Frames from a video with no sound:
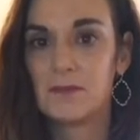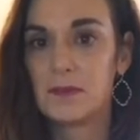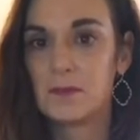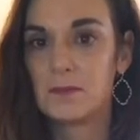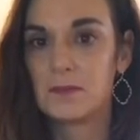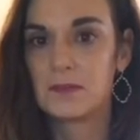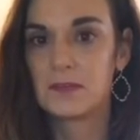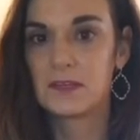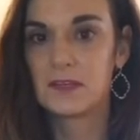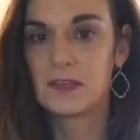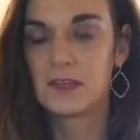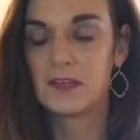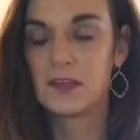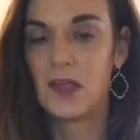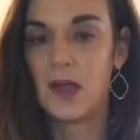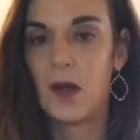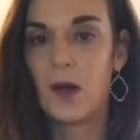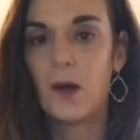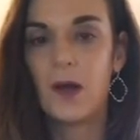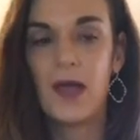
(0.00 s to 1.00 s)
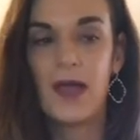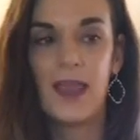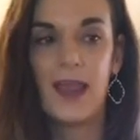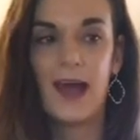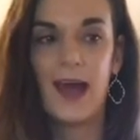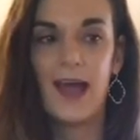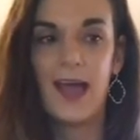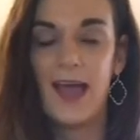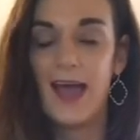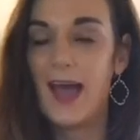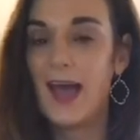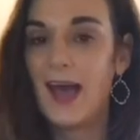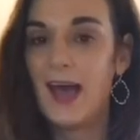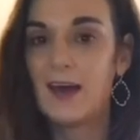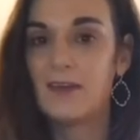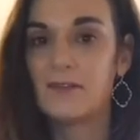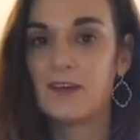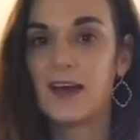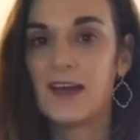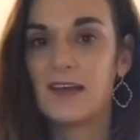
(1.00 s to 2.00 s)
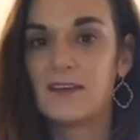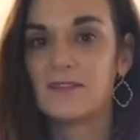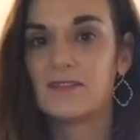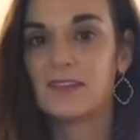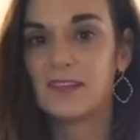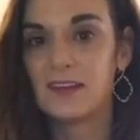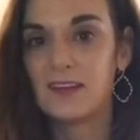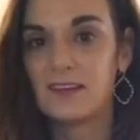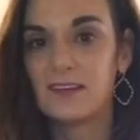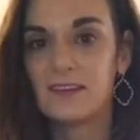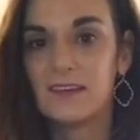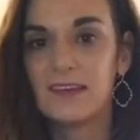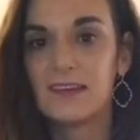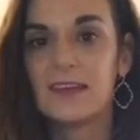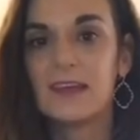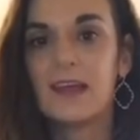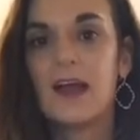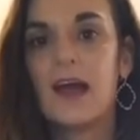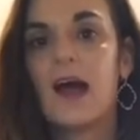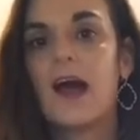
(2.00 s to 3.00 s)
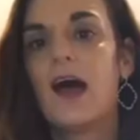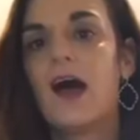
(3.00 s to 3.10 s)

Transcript: people you didn't know, and I have literally.